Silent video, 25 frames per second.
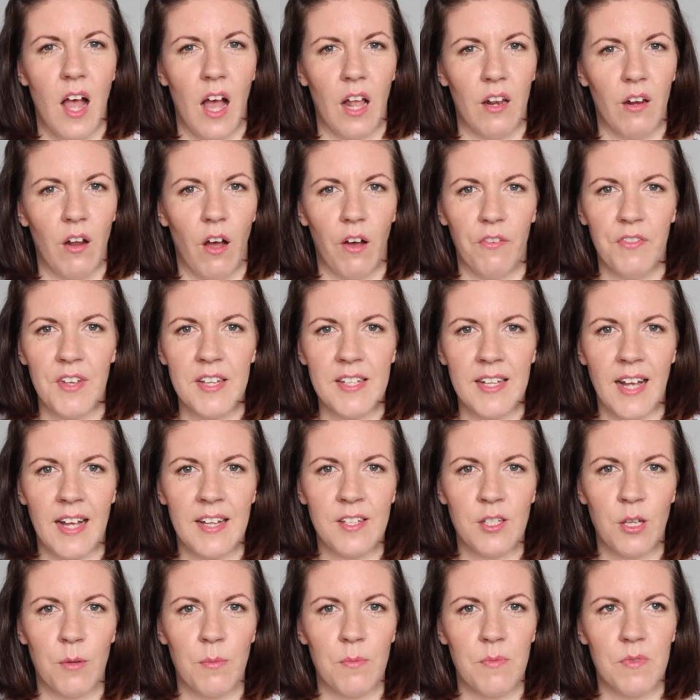A lot of these
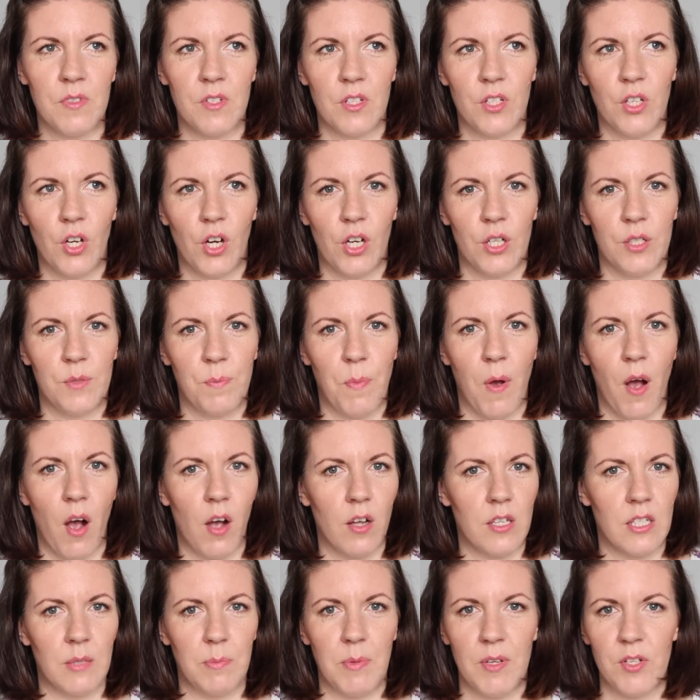items you could
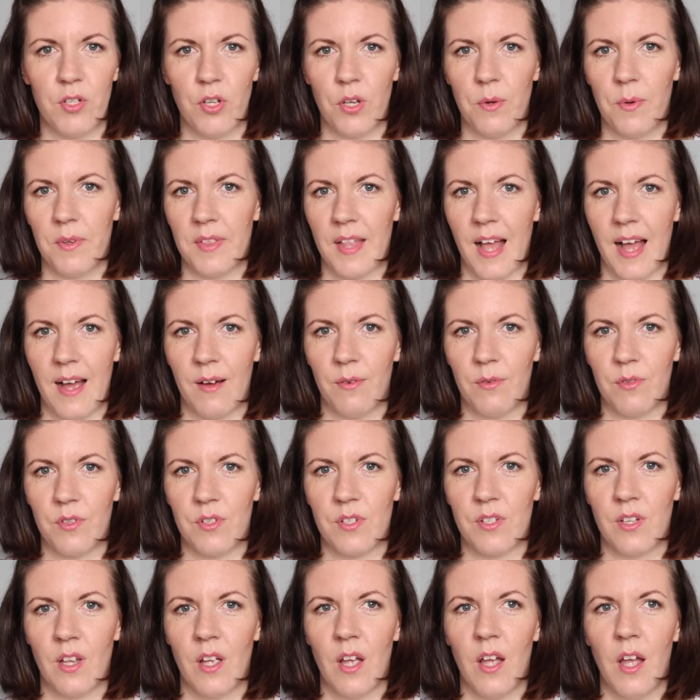possibly do
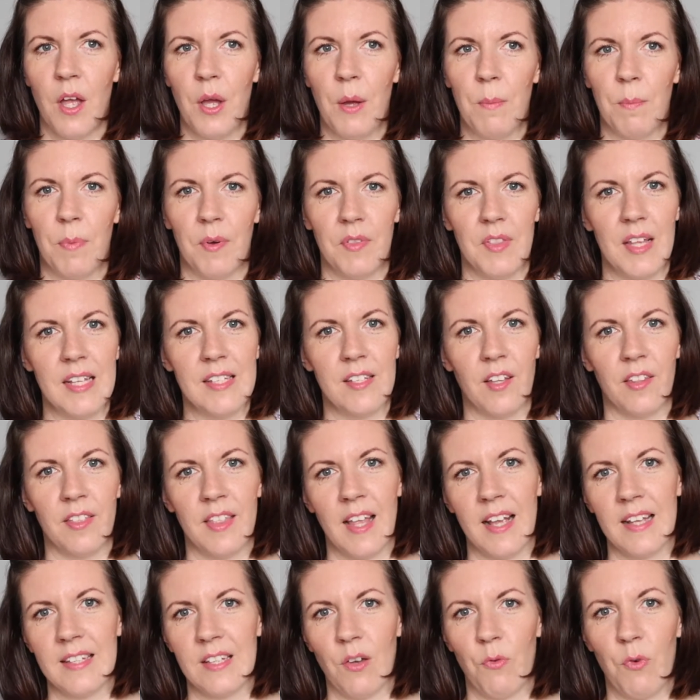without, but these are
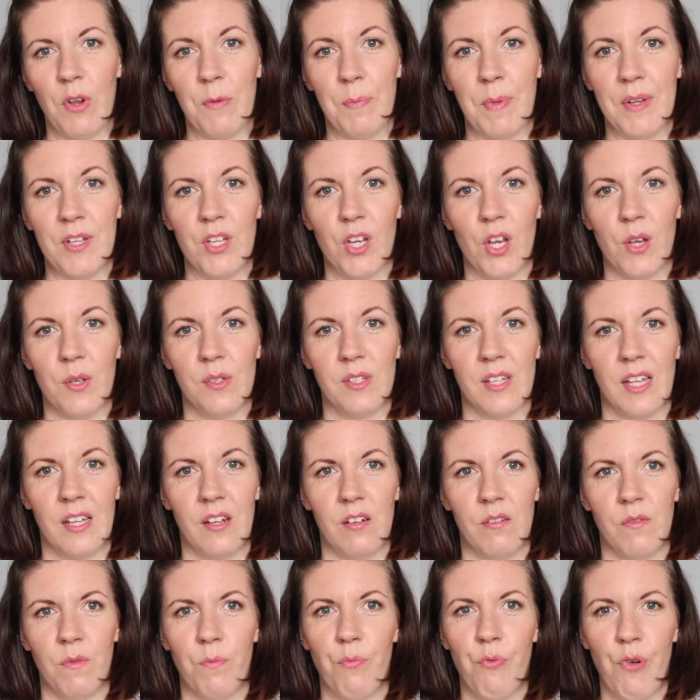things that we've been
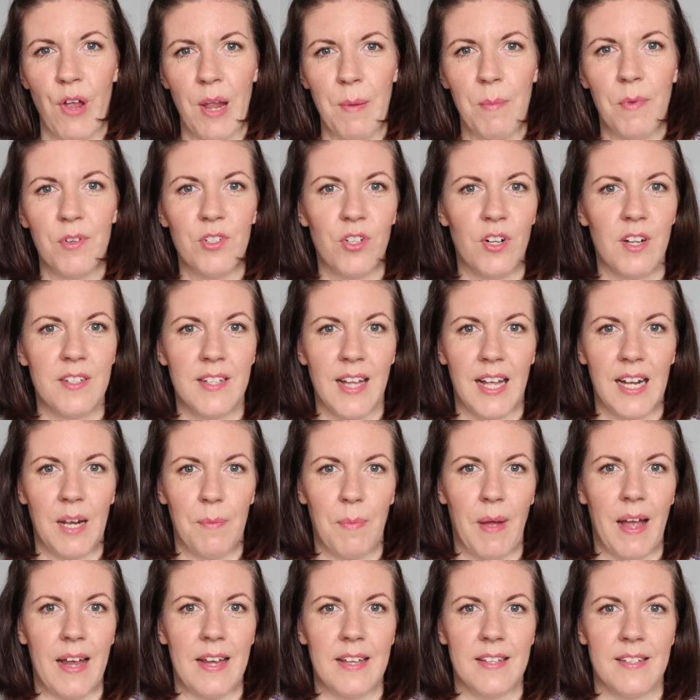using pretty much on a
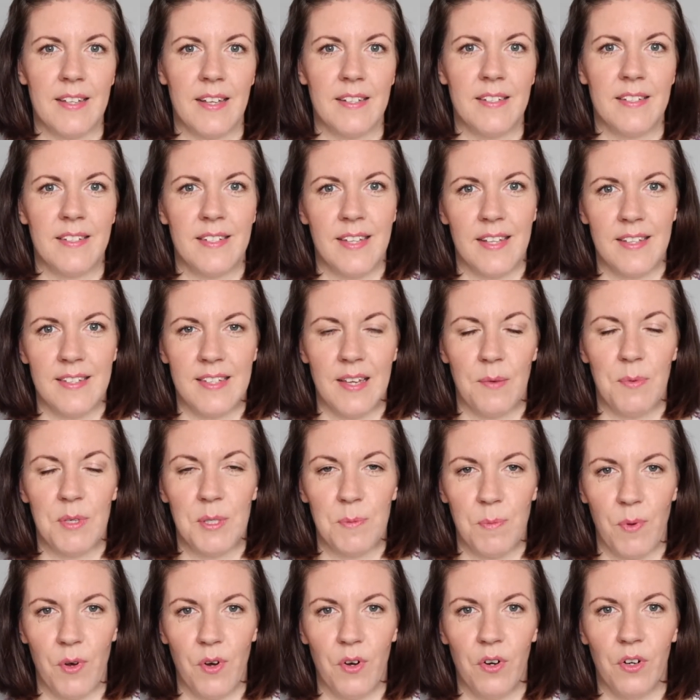daily basis since he
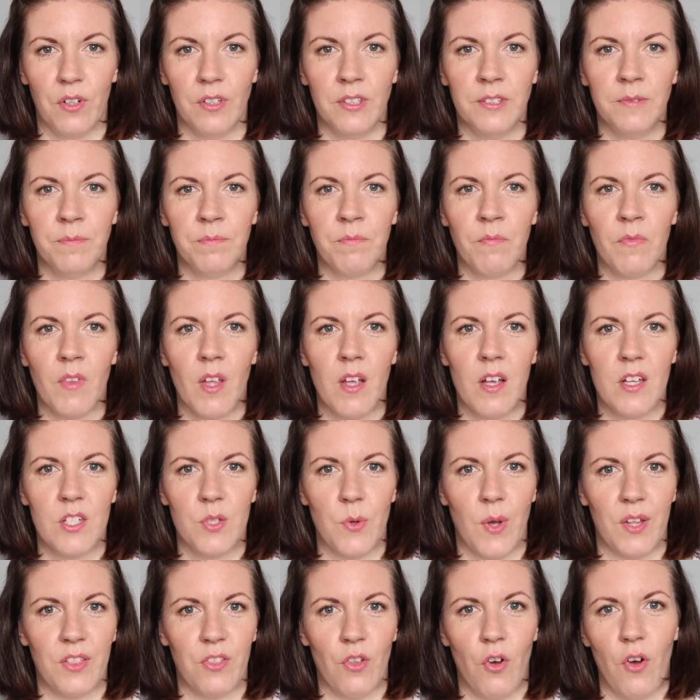was born,
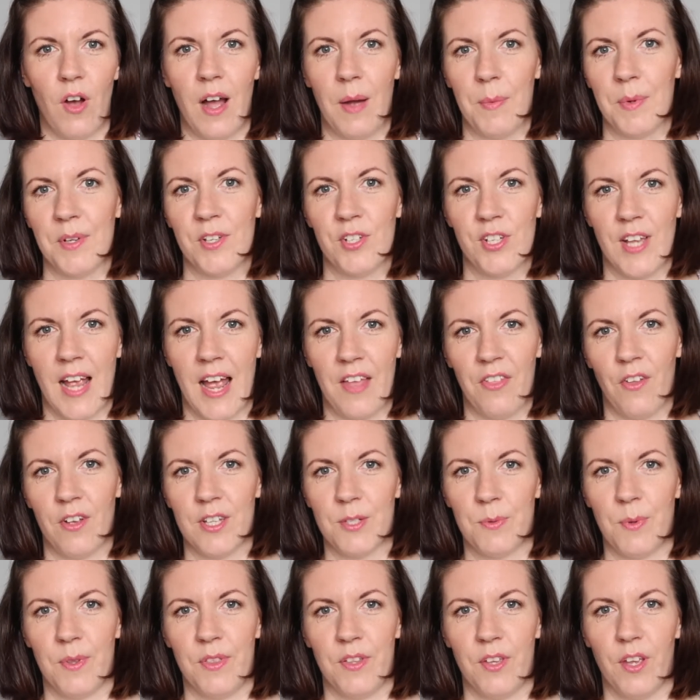so I thought I would share
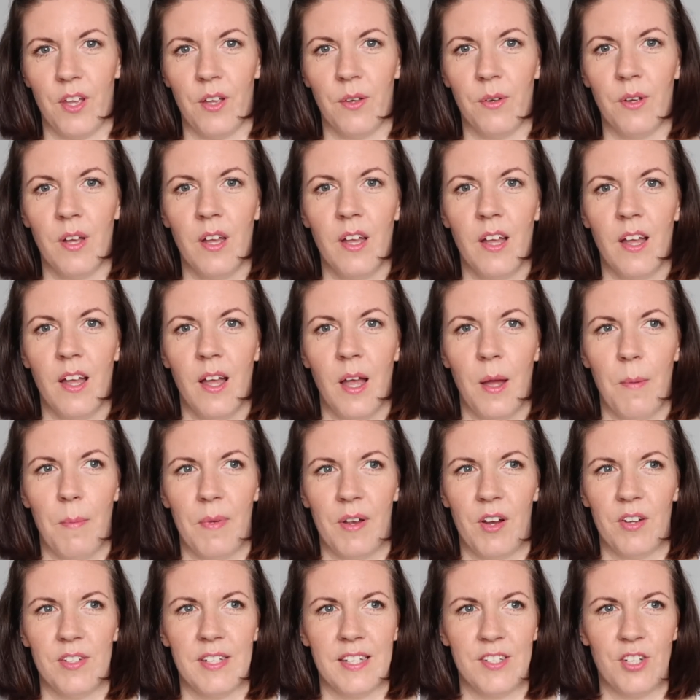those with you
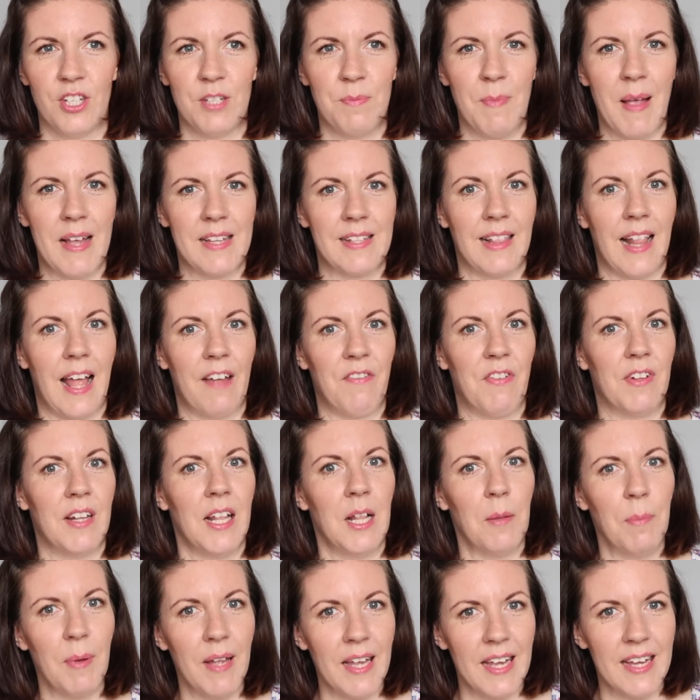because it just makes life a
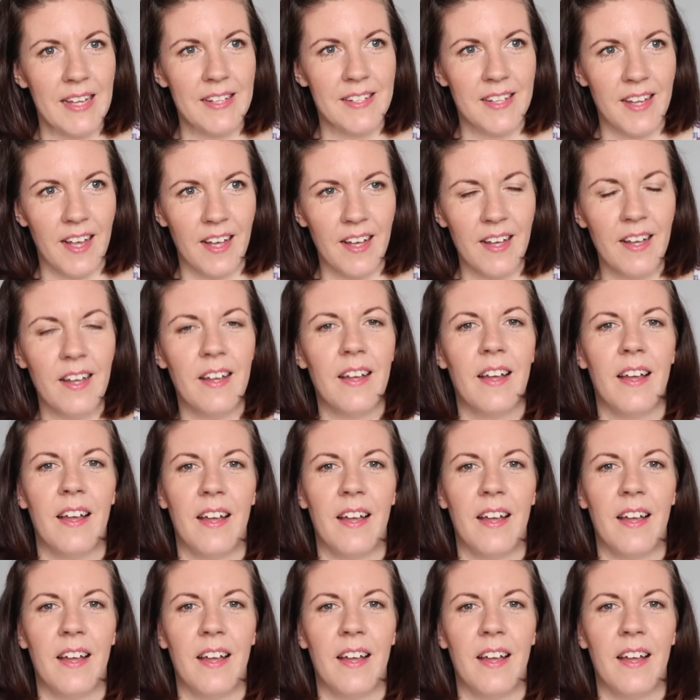little bit easier,